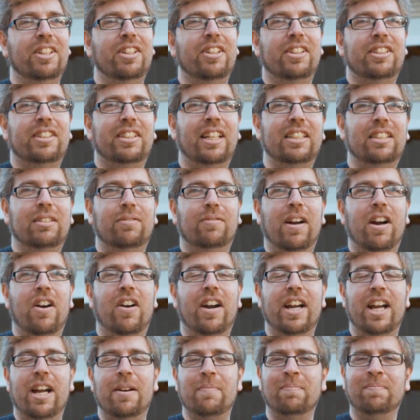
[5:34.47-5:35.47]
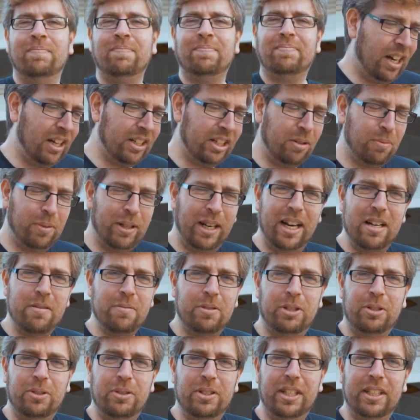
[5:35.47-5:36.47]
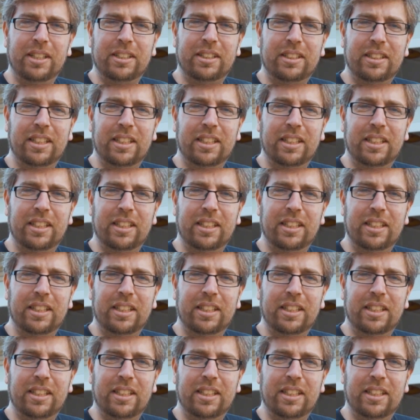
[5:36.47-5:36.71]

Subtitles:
sense of where I am. I don't want anyone to do this.